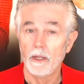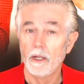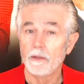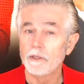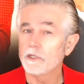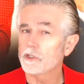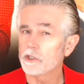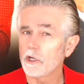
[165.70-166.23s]

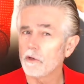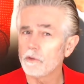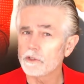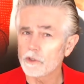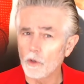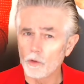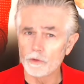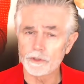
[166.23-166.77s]
This show is
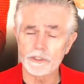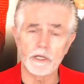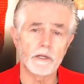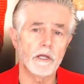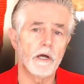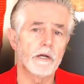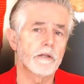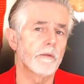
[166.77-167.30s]
also
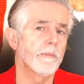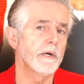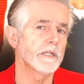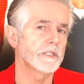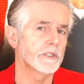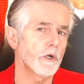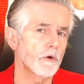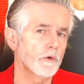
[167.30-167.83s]
guided by
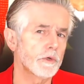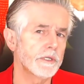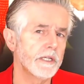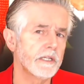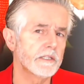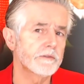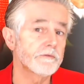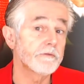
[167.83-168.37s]

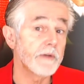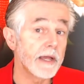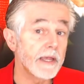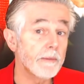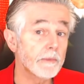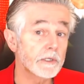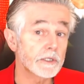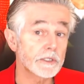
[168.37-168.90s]
Socrates'
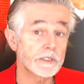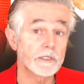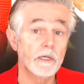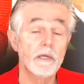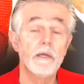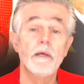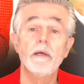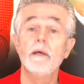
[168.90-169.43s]
famous
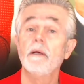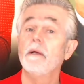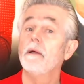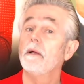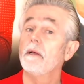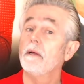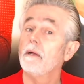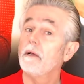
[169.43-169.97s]

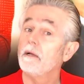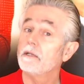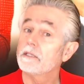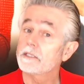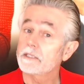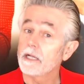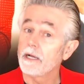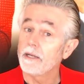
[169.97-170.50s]

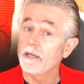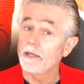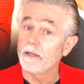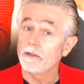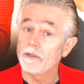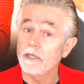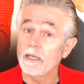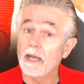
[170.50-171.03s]
saying,
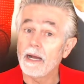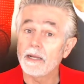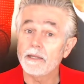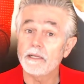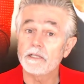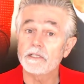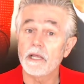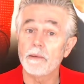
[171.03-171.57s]
the
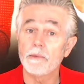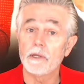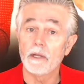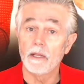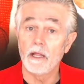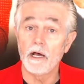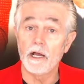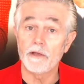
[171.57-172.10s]
unexamined
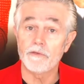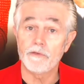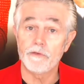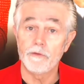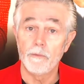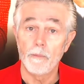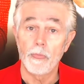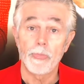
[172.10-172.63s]
life
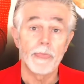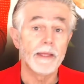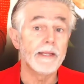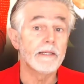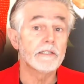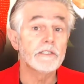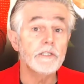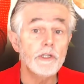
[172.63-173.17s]

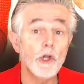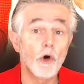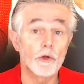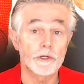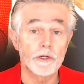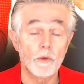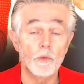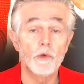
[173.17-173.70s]
is not
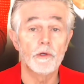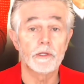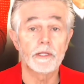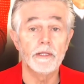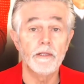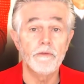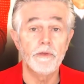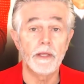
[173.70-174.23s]
worth
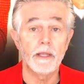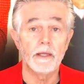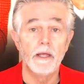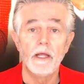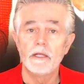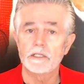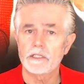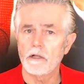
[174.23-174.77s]
living.
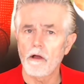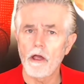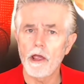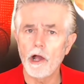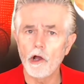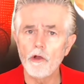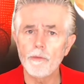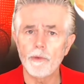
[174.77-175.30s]
So I
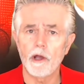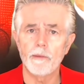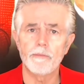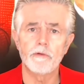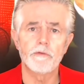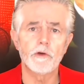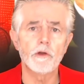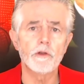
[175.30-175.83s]
hope I
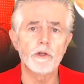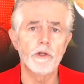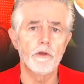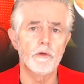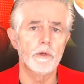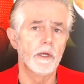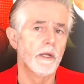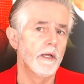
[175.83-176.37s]
provoke
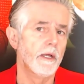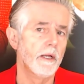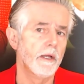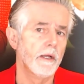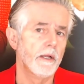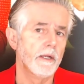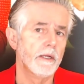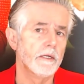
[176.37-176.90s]
you
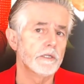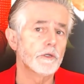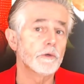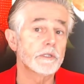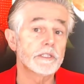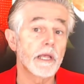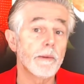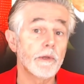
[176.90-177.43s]
to
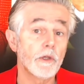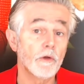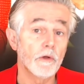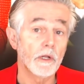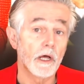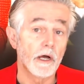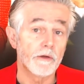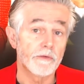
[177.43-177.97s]
examine your
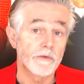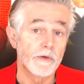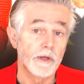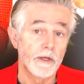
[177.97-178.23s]
life.